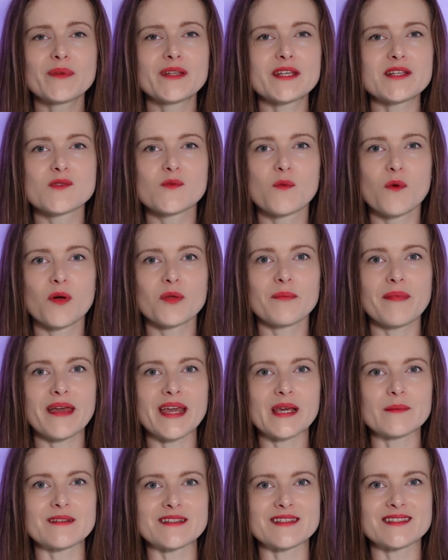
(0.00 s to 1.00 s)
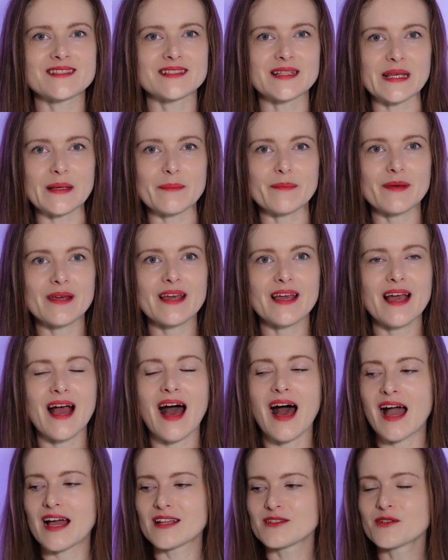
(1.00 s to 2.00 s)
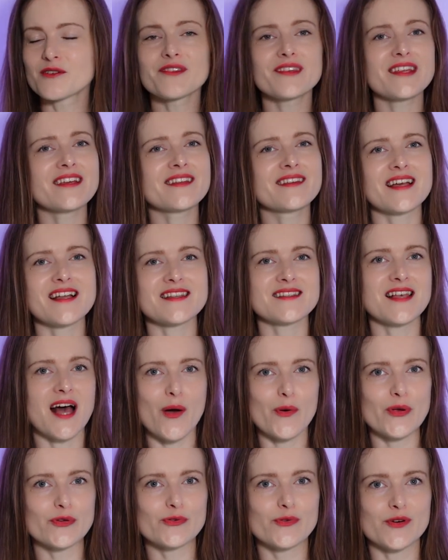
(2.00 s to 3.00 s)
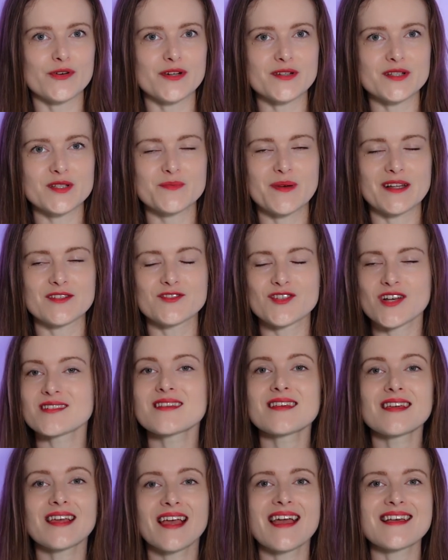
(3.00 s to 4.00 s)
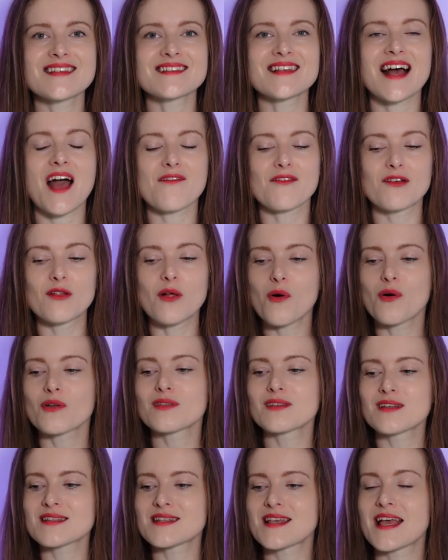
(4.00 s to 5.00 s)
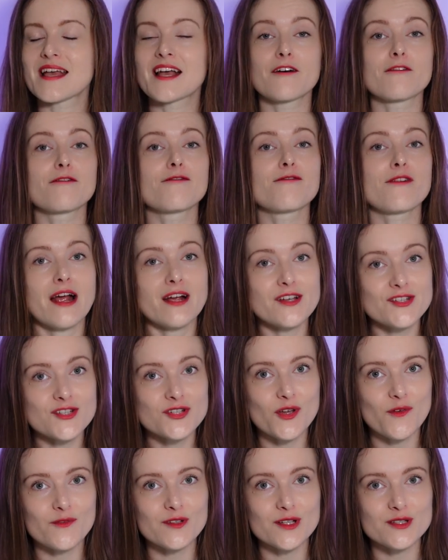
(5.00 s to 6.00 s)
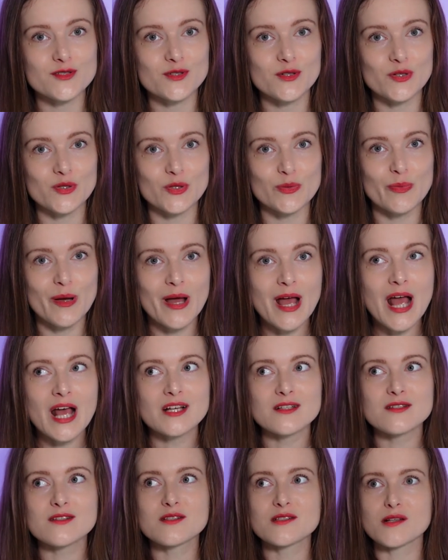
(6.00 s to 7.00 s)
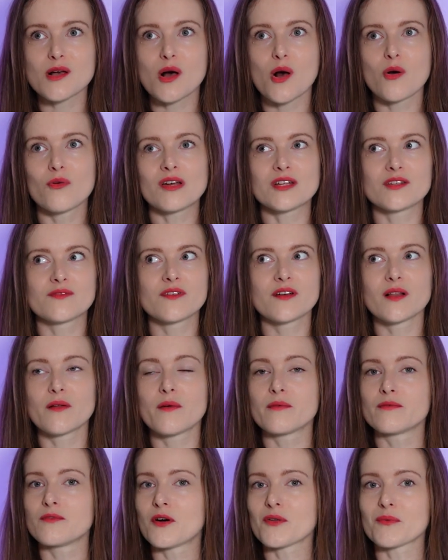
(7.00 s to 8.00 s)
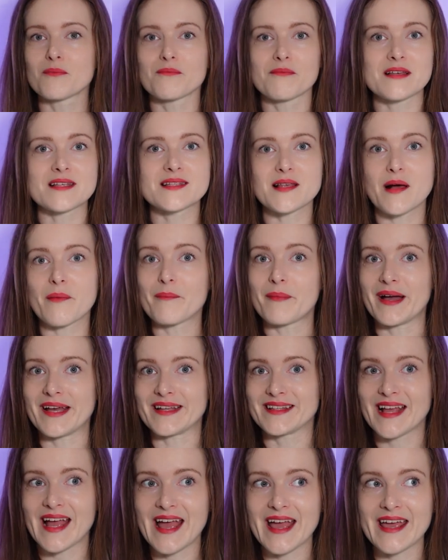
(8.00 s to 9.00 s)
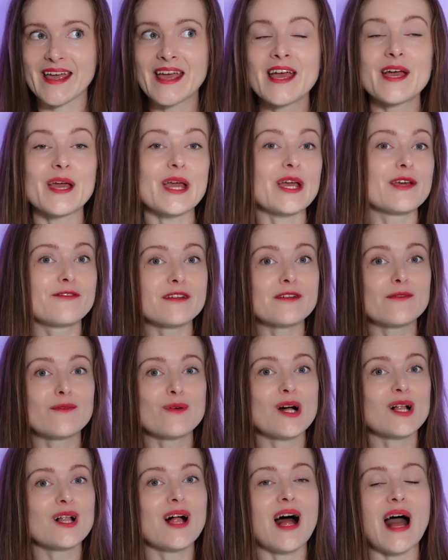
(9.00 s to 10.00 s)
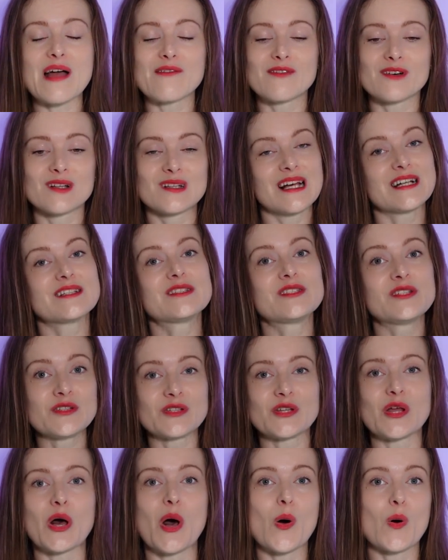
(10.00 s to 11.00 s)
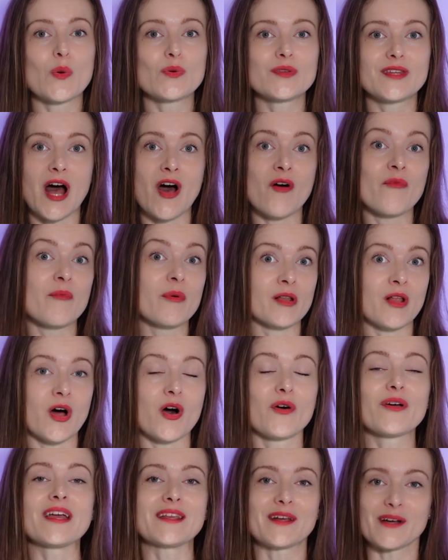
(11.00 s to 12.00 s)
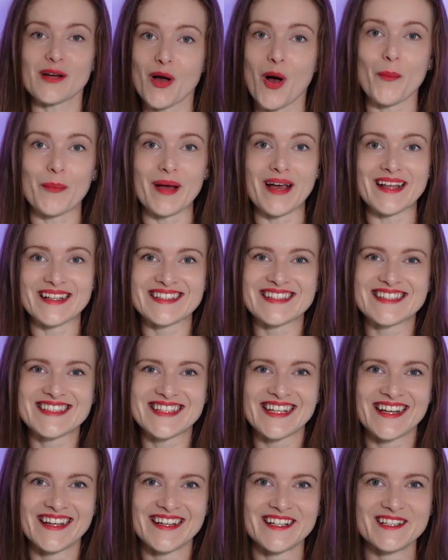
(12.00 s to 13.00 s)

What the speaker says: this won't make me sleepy. I don't think that's how it works, but just in case, I will only take a fraction of the scoop so it will not mess up my day. If it will, I will let you know down below in the comments.